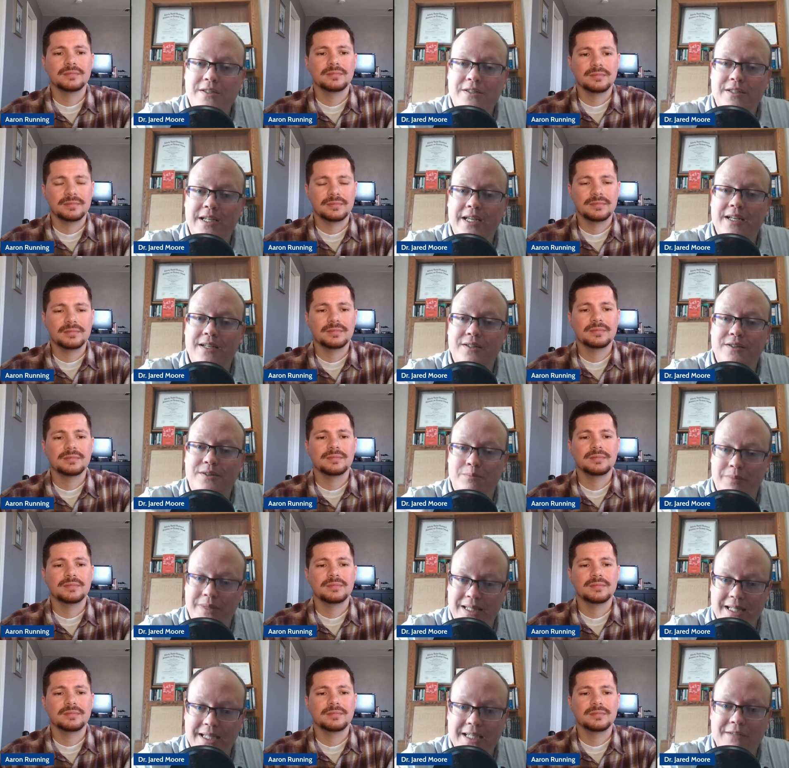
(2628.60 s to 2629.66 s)
Speaker 1: says,
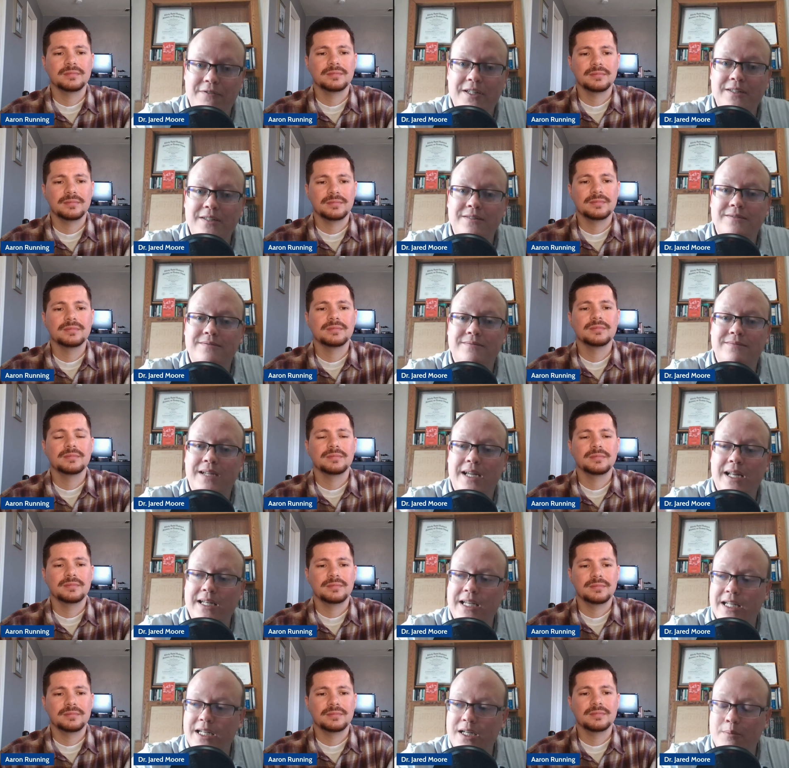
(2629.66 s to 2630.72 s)
believe it,
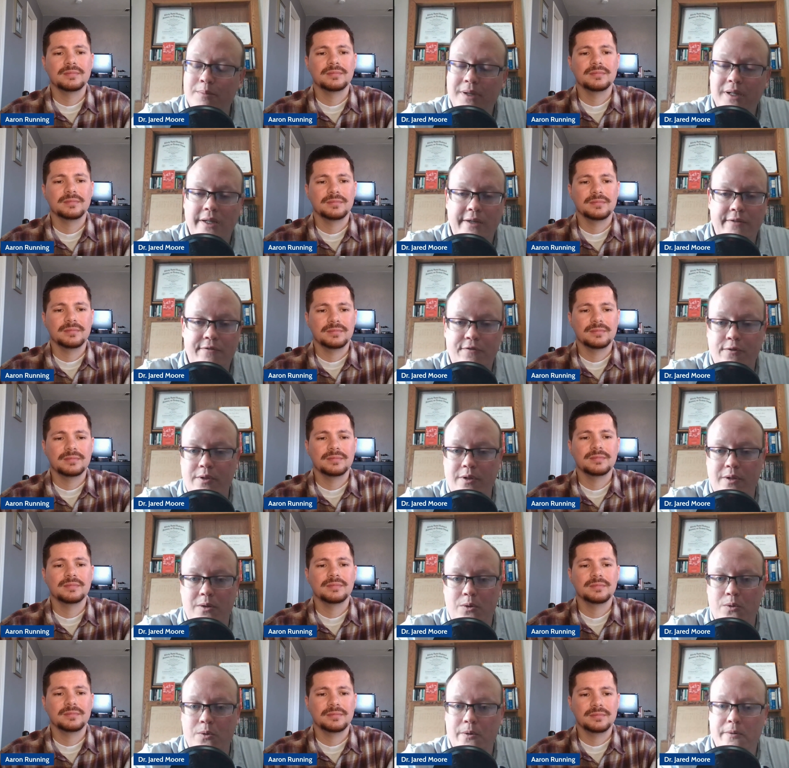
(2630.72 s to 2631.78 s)
and get up and live for the
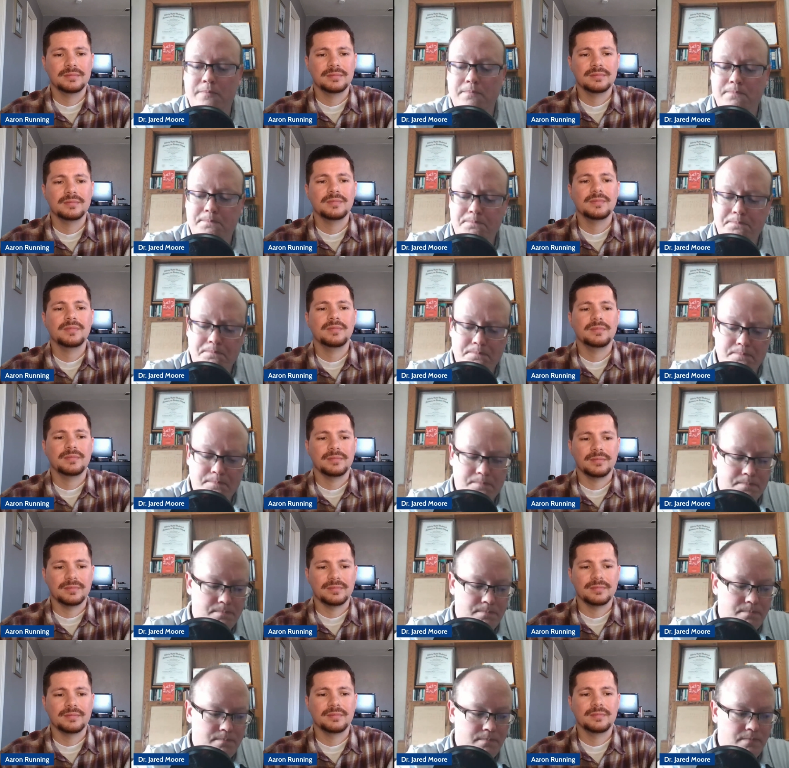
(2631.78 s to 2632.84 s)
Lord.
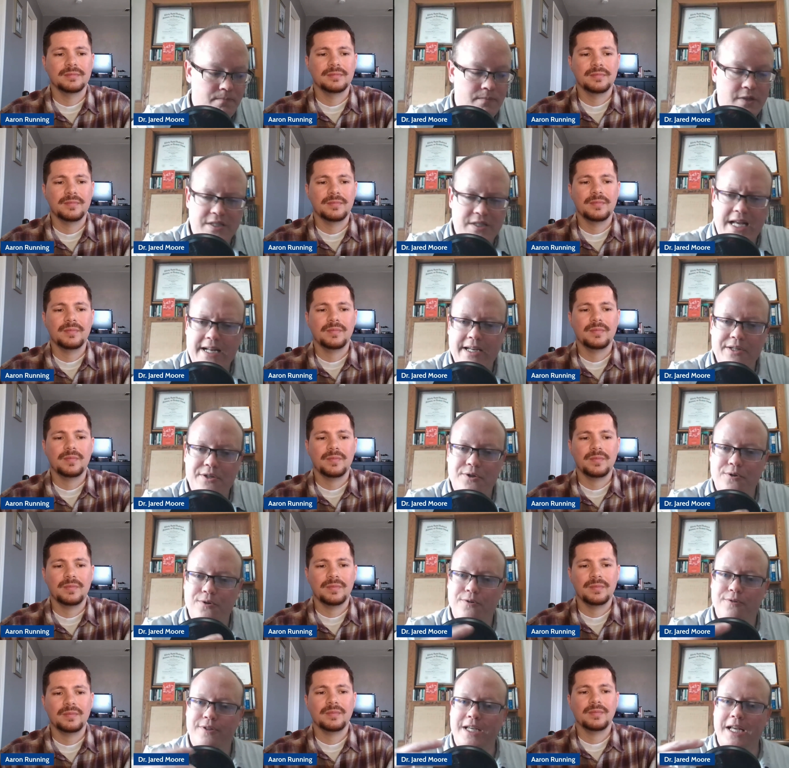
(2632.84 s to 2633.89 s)
Does that
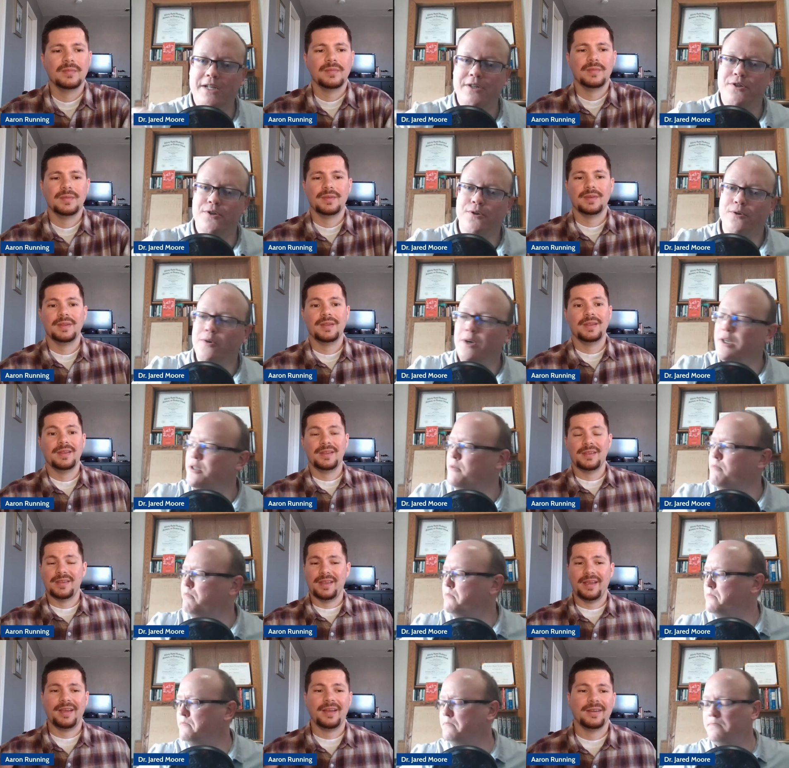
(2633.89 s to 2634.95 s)
answer does that answer your question?
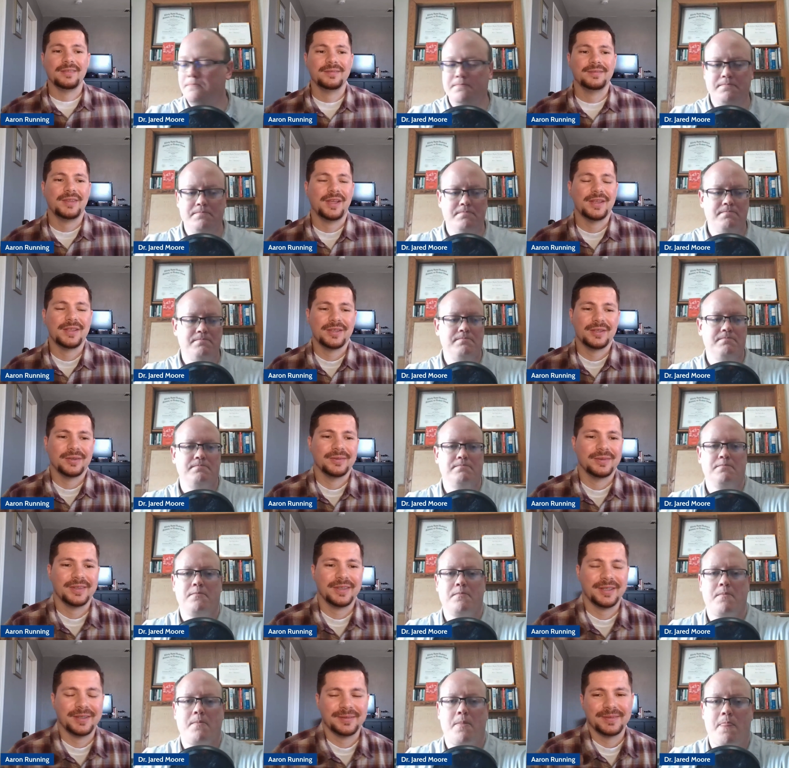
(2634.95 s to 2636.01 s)
Speaker 2: Yeah, thank you.
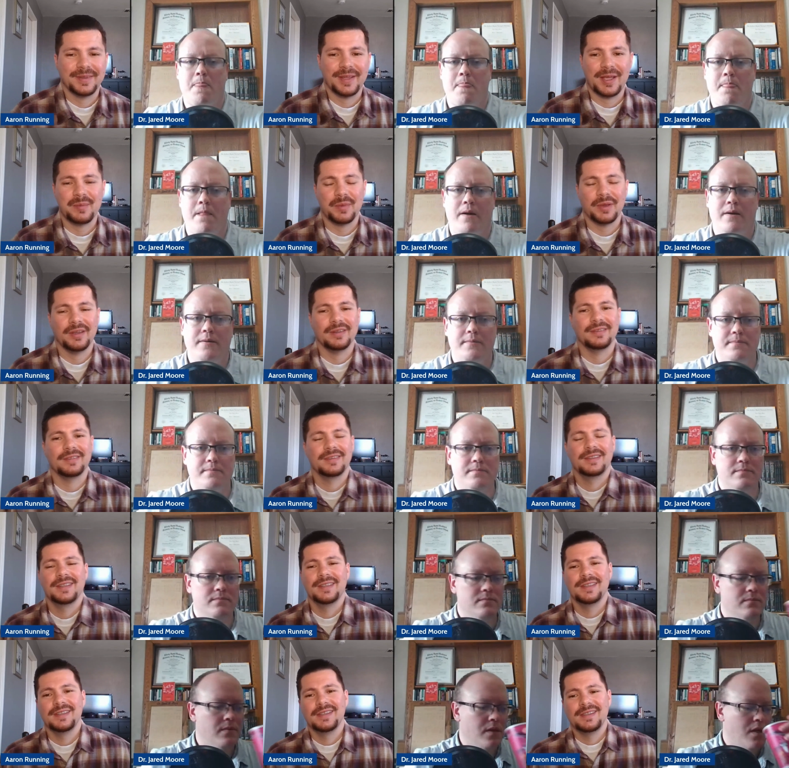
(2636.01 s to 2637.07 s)
Yeah. Amen.
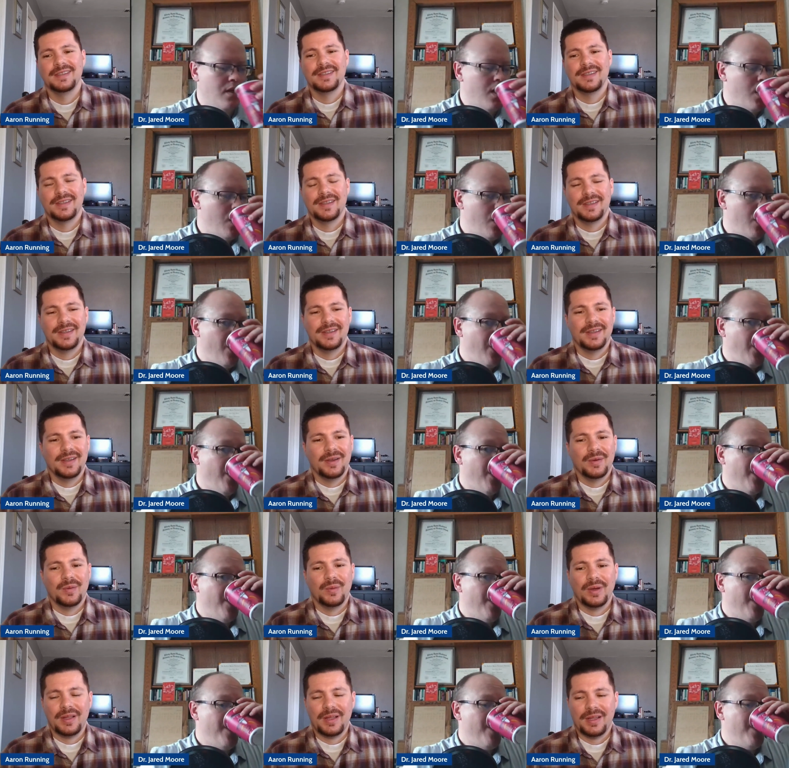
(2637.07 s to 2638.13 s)

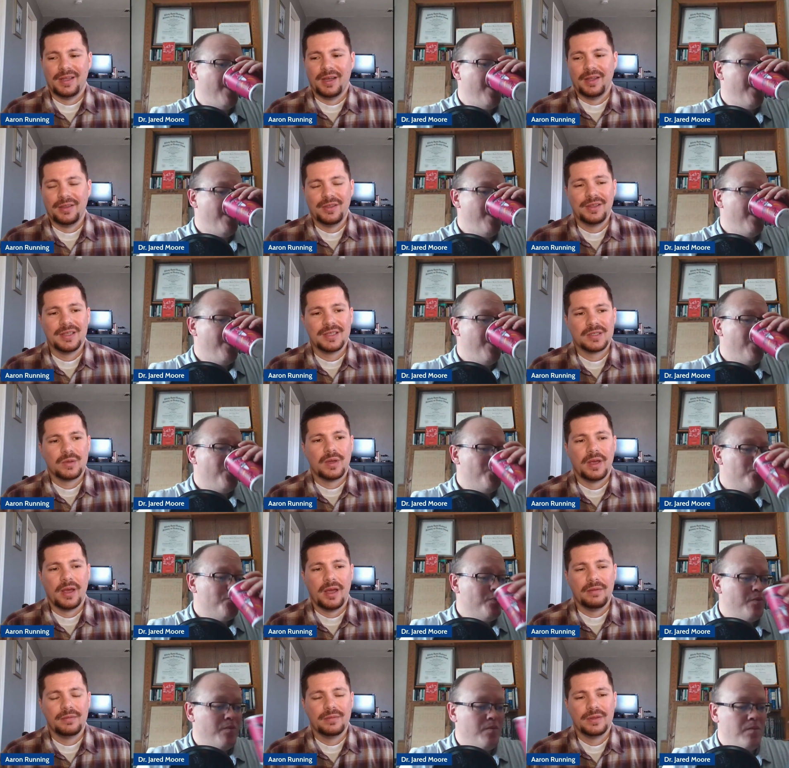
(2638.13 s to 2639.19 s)
Well, I, I, think that's all I
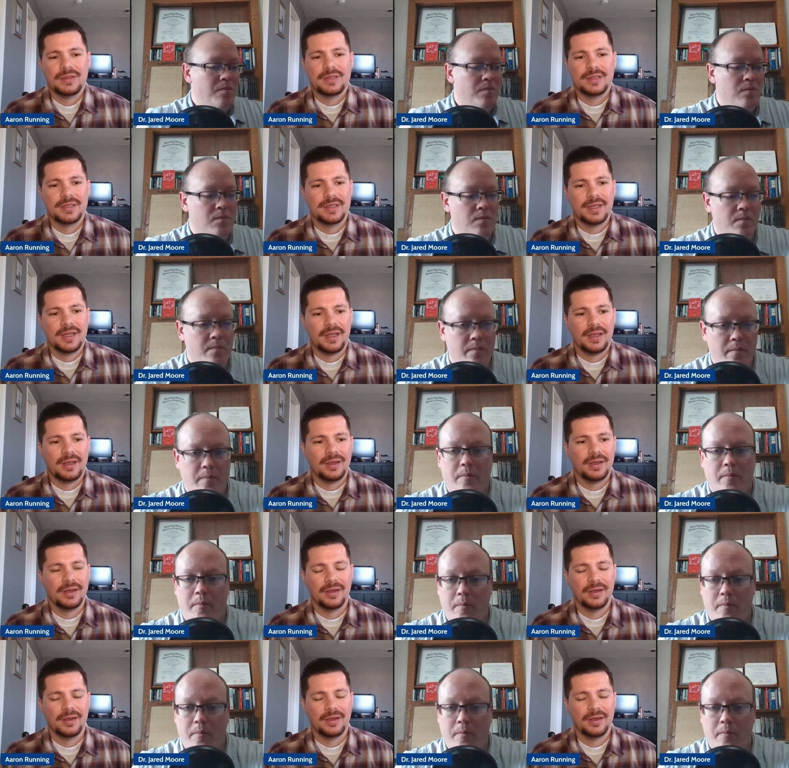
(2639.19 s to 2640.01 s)
had for you today.